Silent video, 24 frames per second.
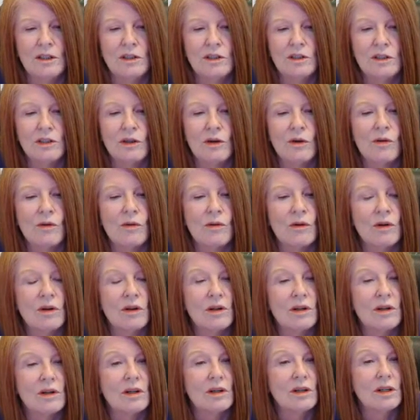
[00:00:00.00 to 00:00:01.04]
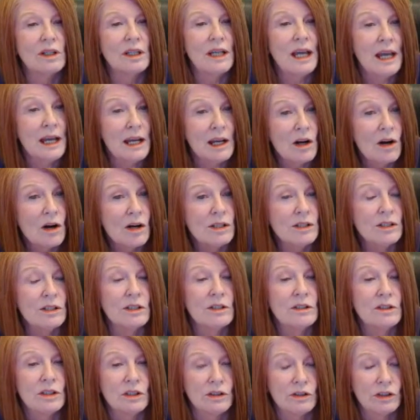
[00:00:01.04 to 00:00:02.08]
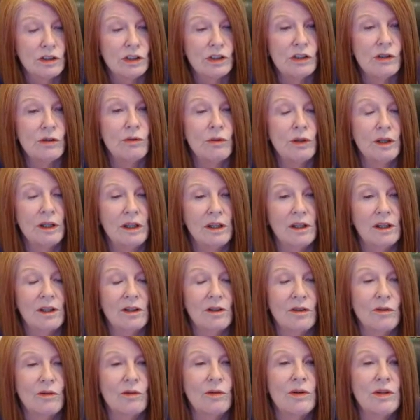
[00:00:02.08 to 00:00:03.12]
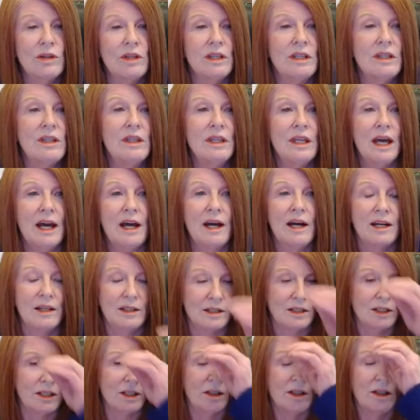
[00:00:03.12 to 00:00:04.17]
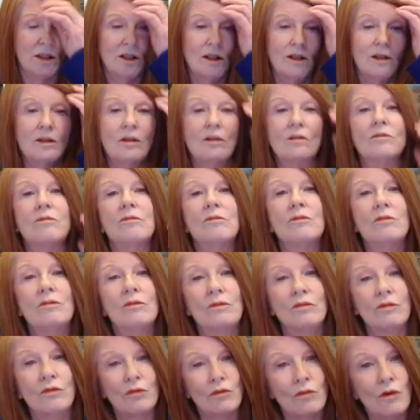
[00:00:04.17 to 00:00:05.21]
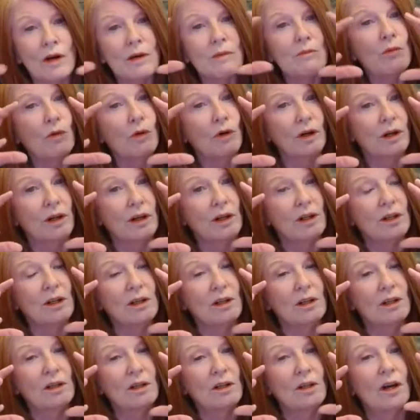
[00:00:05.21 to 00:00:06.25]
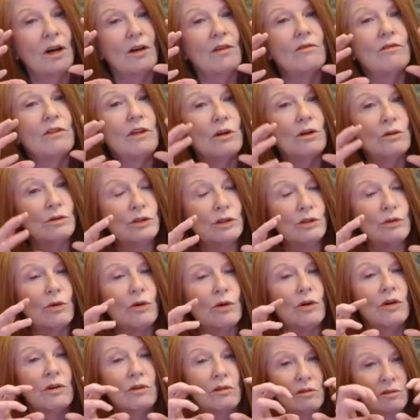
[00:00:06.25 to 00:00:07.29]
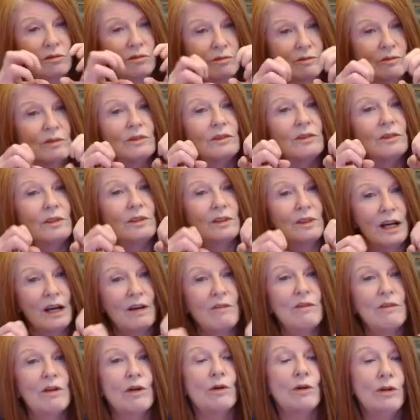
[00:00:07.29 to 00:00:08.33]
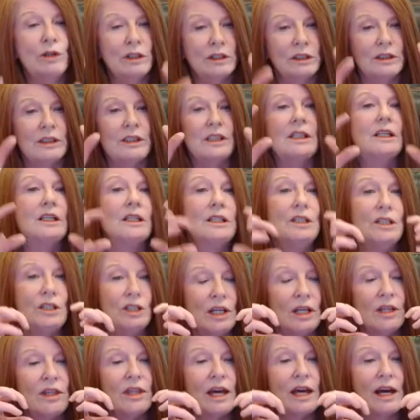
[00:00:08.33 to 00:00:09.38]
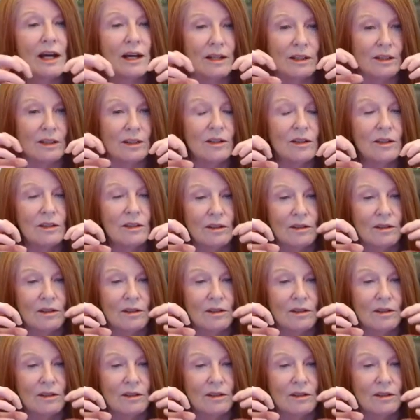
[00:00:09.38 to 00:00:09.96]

So chaos is ensuing within that framework of those who are, have their hooks into that